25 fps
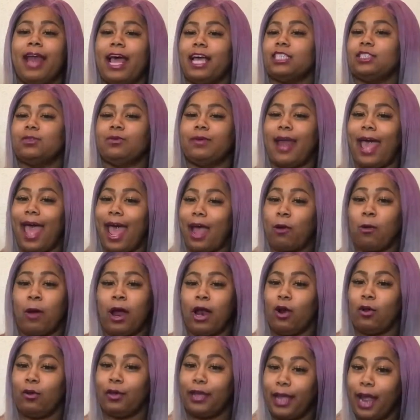she want to act
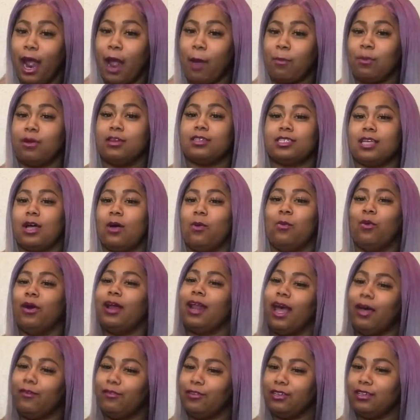right on camera, so
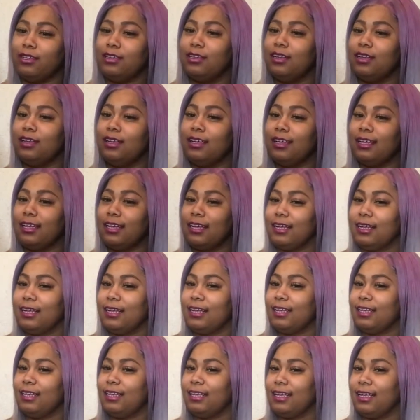whatever. You were burning my
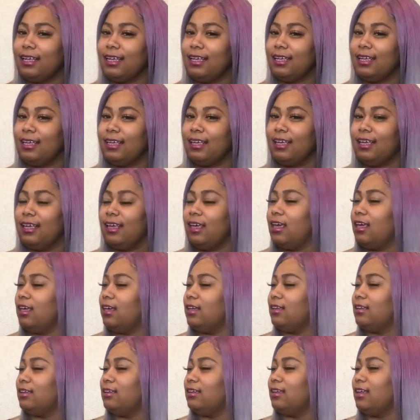ear.
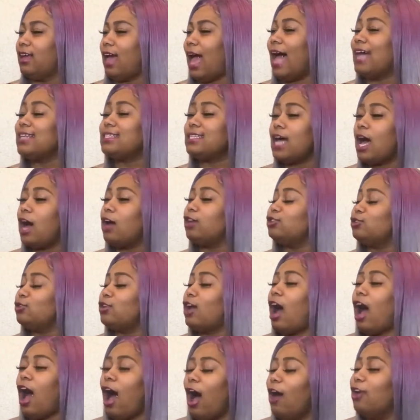I told you
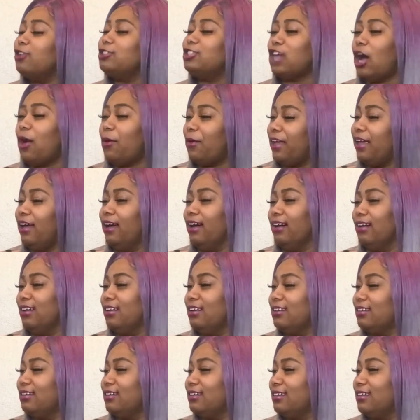to hold your
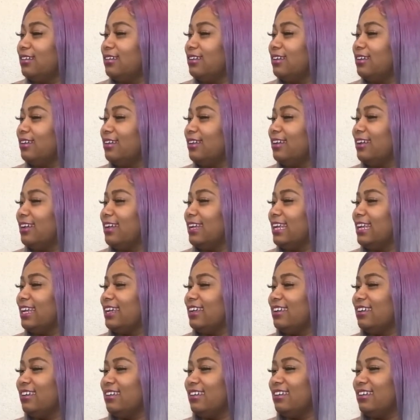ear. I'm supposed to
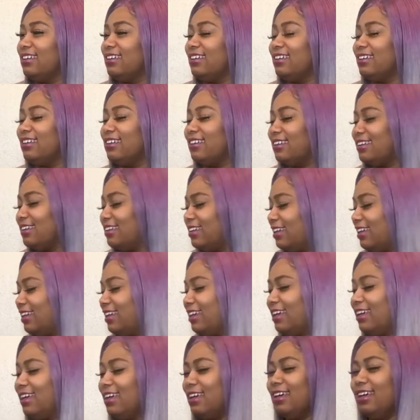hold it with no
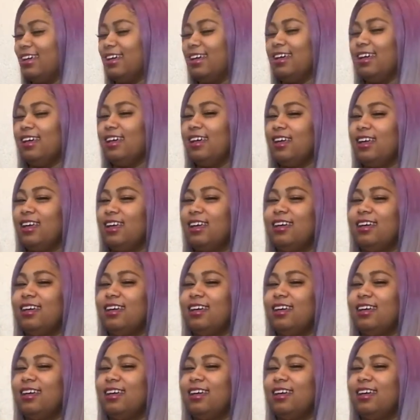hands.